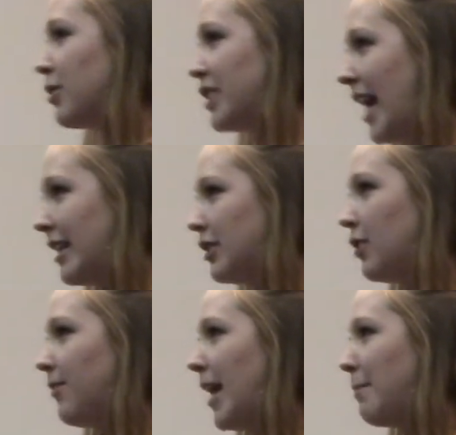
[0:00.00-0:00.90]
protect
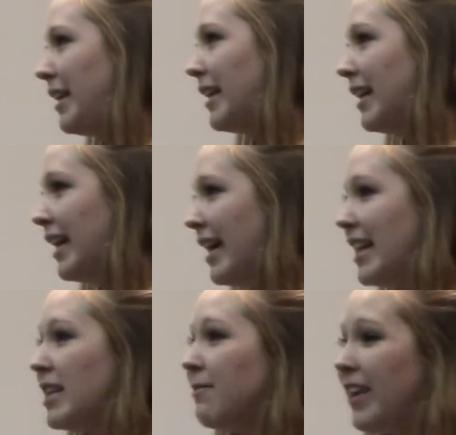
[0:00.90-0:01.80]
your family
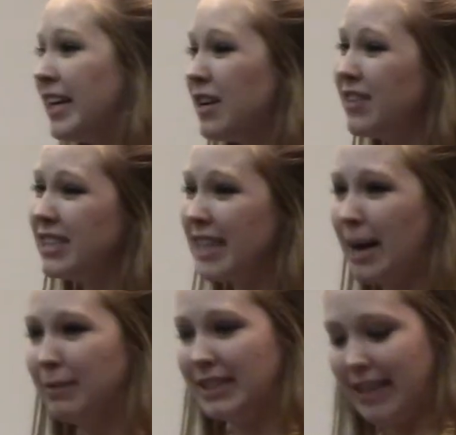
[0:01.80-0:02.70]
in the event of an
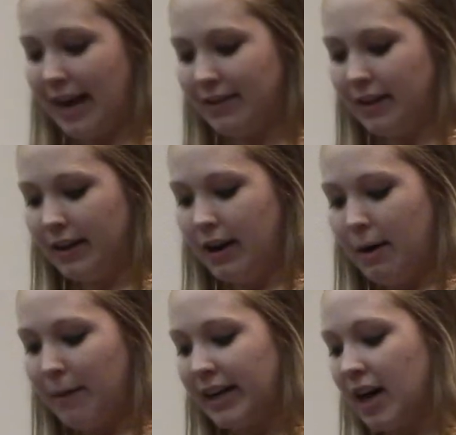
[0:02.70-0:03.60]
untimely death
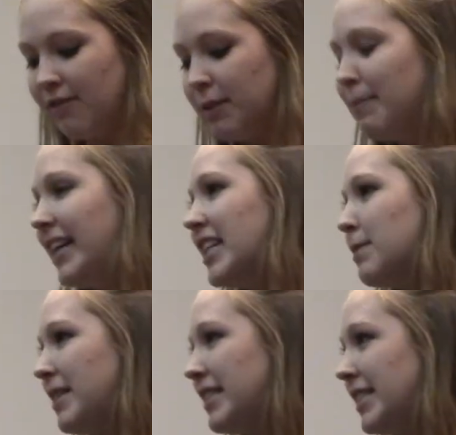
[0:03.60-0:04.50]
by covering many
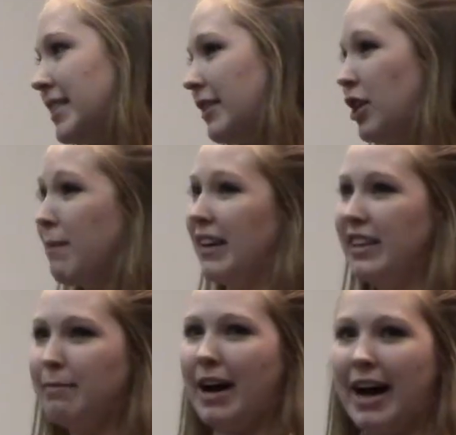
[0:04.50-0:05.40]
expenses that you might
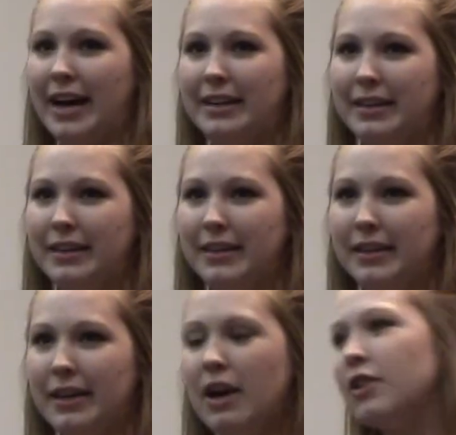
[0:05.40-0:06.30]
leave behind.
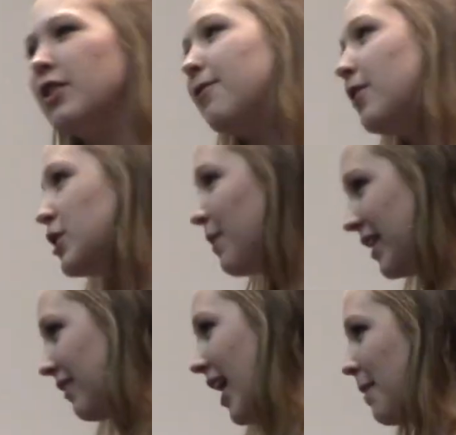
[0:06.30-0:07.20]
The first one
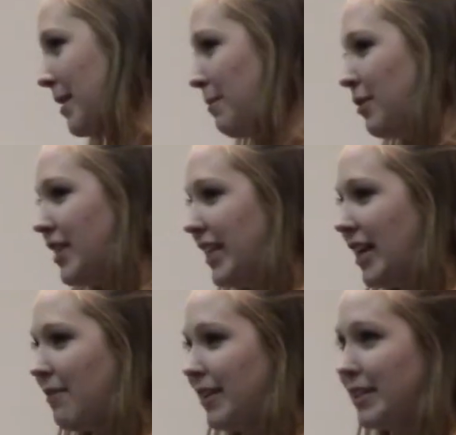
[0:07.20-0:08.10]
that a lot of people think
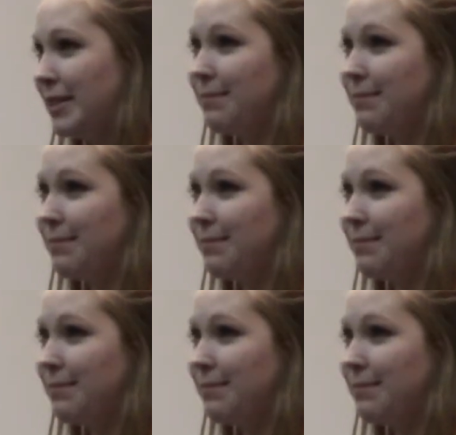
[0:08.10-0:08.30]
of is